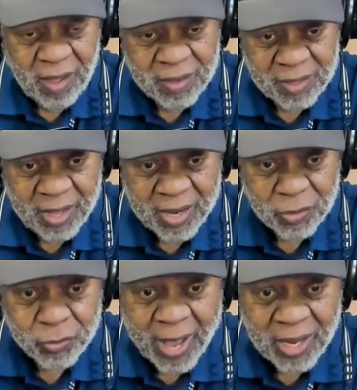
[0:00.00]
And they had
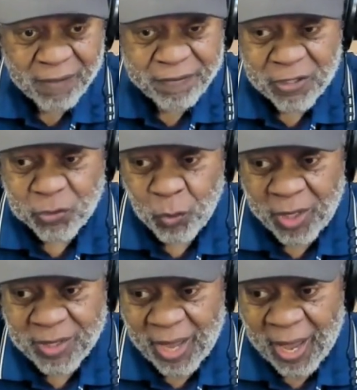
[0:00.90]
a rally for this
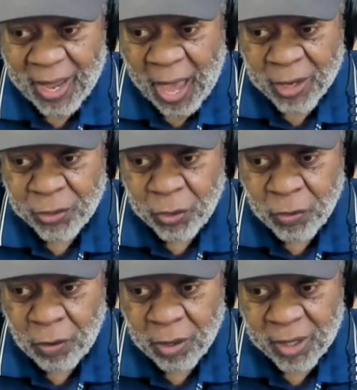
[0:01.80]
one guy out of New
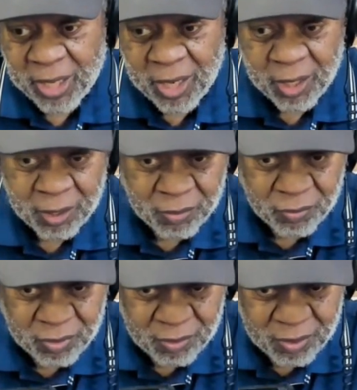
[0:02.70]
York, and they're gonna
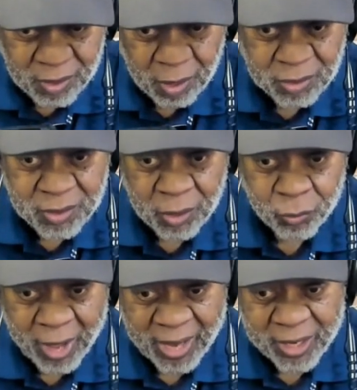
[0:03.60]
call a
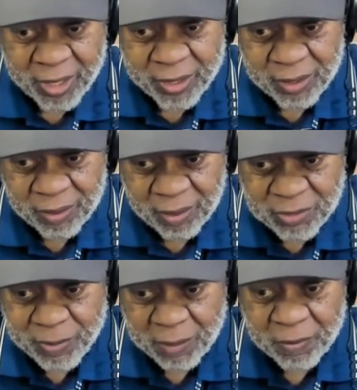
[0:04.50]
rally. And
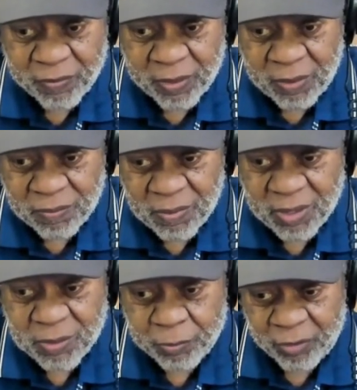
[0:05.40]
he's a member of the
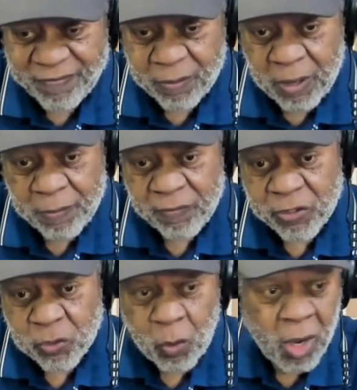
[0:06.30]
he's a periphery member of
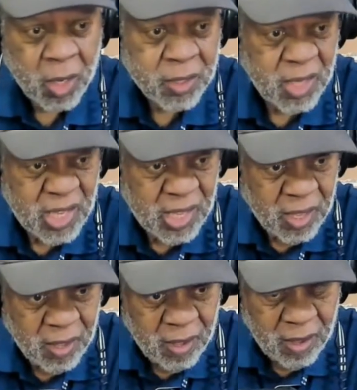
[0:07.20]
the squad,
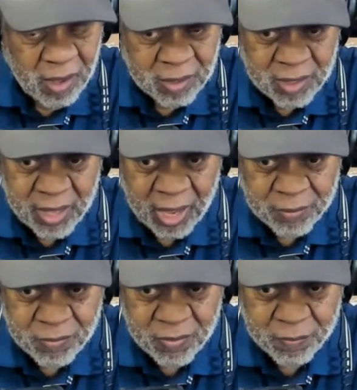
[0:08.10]
and he
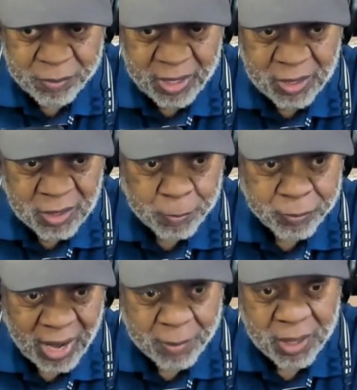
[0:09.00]
got beat in the
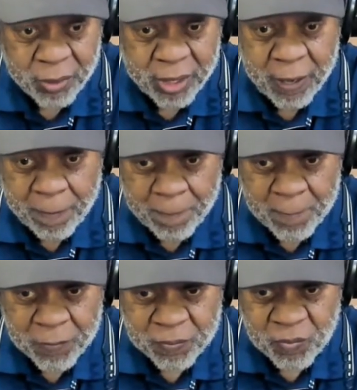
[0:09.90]
primary.
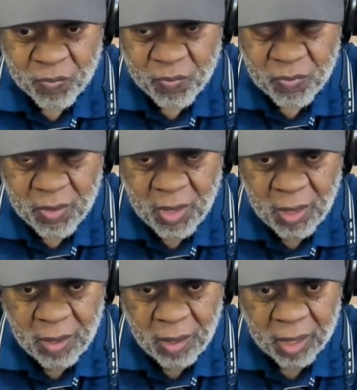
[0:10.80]

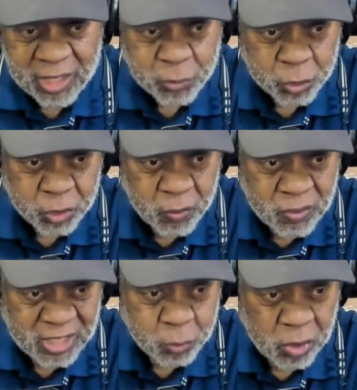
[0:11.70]
And that's what
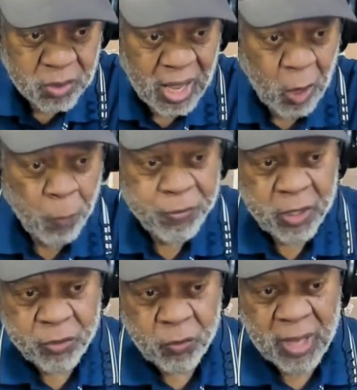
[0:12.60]
you. That's what I hope
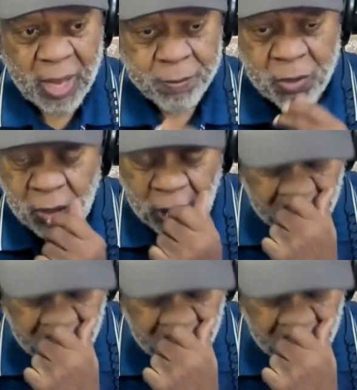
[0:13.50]
they'll do a lot more